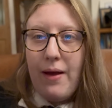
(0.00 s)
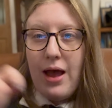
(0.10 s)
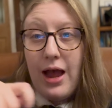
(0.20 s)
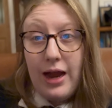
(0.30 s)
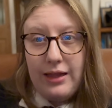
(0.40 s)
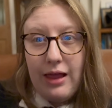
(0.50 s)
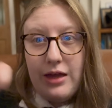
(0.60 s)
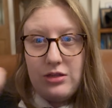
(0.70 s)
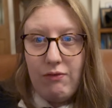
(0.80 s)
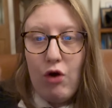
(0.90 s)

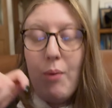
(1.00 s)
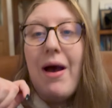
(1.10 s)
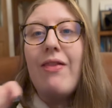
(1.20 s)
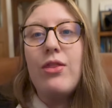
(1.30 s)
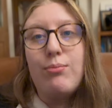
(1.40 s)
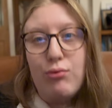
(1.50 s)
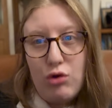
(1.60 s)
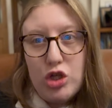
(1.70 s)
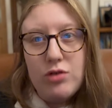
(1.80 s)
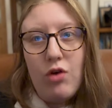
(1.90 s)
highlighter form and the
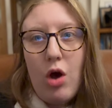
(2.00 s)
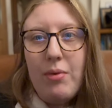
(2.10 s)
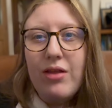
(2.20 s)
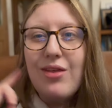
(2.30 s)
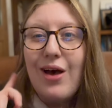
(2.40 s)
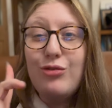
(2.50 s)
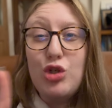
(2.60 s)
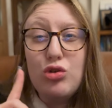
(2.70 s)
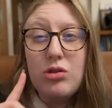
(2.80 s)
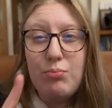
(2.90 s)
brush form, and I thought I'll
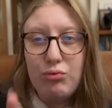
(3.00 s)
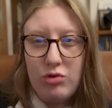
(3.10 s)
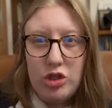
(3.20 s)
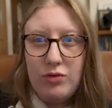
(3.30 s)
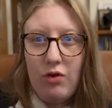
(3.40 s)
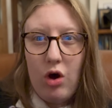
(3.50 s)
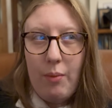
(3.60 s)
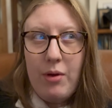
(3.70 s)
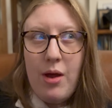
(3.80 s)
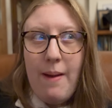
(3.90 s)
use the brush
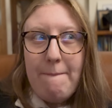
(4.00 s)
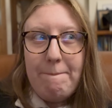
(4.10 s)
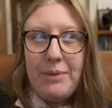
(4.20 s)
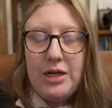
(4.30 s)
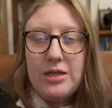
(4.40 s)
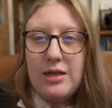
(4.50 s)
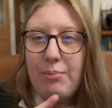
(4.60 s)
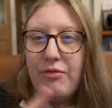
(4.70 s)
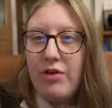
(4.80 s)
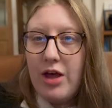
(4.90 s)
form because I
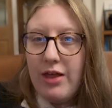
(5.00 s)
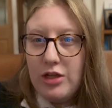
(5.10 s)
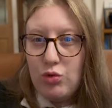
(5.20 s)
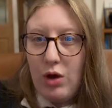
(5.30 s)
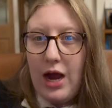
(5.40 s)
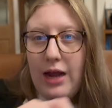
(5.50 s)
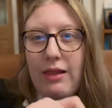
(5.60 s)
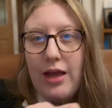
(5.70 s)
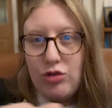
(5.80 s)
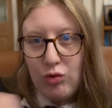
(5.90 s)
prefer that to a
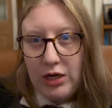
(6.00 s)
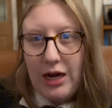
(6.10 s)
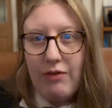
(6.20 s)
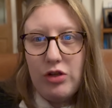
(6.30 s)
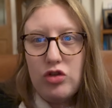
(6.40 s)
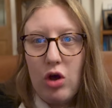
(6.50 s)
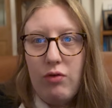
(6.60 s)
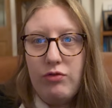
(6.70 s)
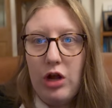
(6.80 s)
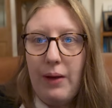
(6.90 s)
highlighter. I can have a
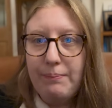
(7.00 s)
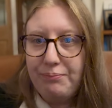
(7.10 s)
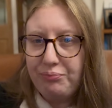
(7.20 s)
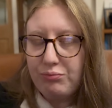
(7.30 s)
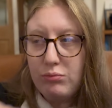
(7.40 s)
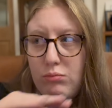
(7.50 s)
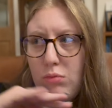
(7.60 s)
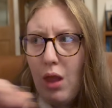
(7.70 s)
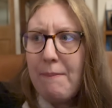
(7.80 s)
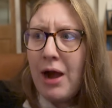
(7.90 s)
softer
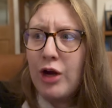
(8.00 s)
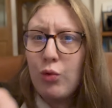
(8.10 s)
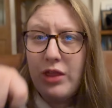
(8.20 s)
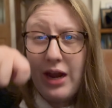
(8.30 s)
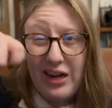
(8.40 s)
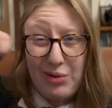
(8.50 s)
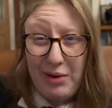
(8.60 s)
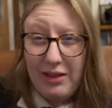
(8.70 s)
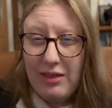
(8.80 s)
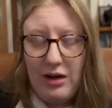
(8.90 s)
mark with it and I can
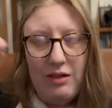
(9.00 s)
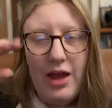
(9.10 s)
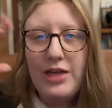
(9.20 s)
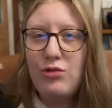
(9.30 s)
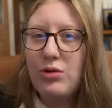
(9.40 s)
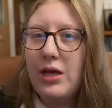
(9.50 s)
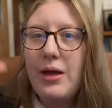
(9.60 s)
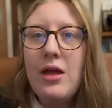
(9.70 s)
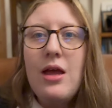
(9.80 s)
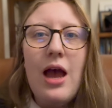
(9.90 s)
make thinner lines with it.
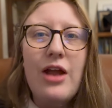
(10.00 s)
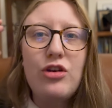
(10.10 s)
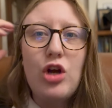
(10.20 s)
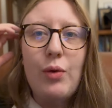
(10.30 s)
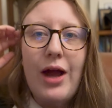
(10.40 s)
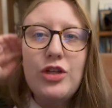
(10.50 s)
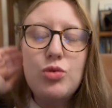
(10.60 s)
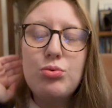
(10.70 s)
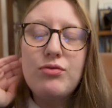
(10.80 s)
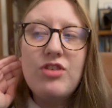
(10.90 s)
I don't know, I
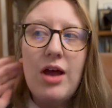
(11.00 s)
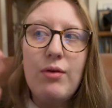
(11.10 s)
just prefer a